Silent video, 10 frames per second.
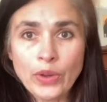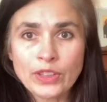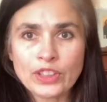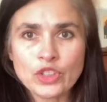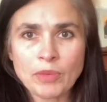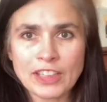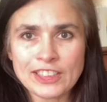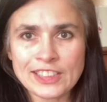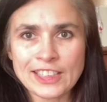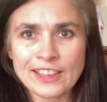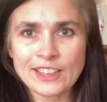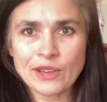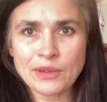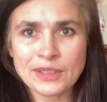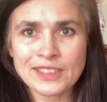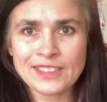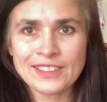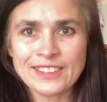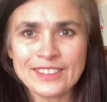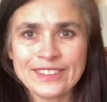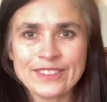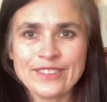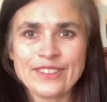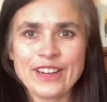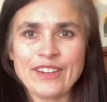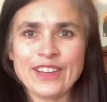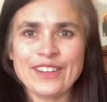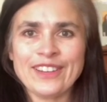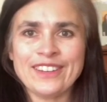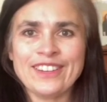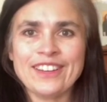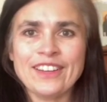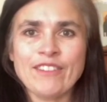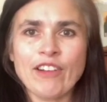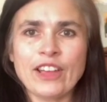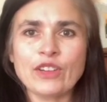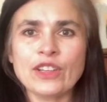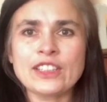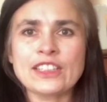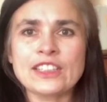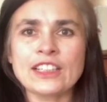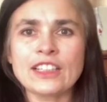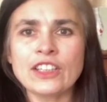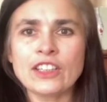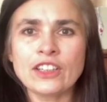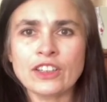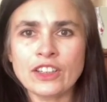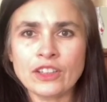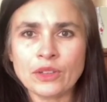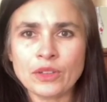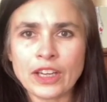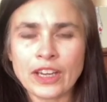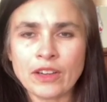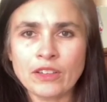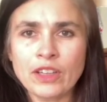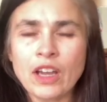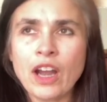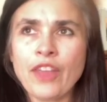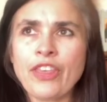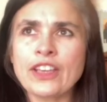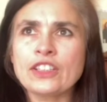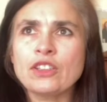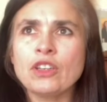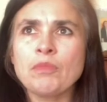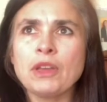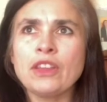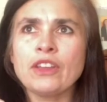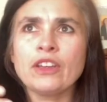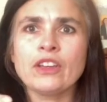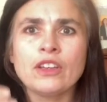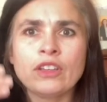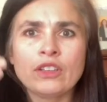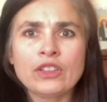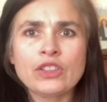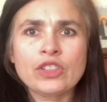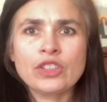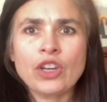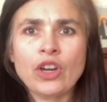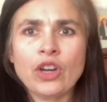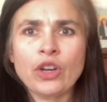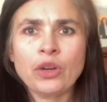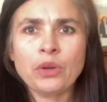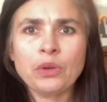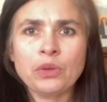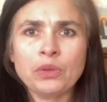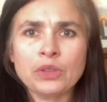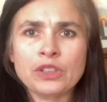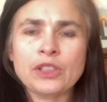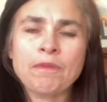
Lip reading: Did you manage to sing the do's? Very good. Right, you're going to steal another note now. I think it's going to be the so's.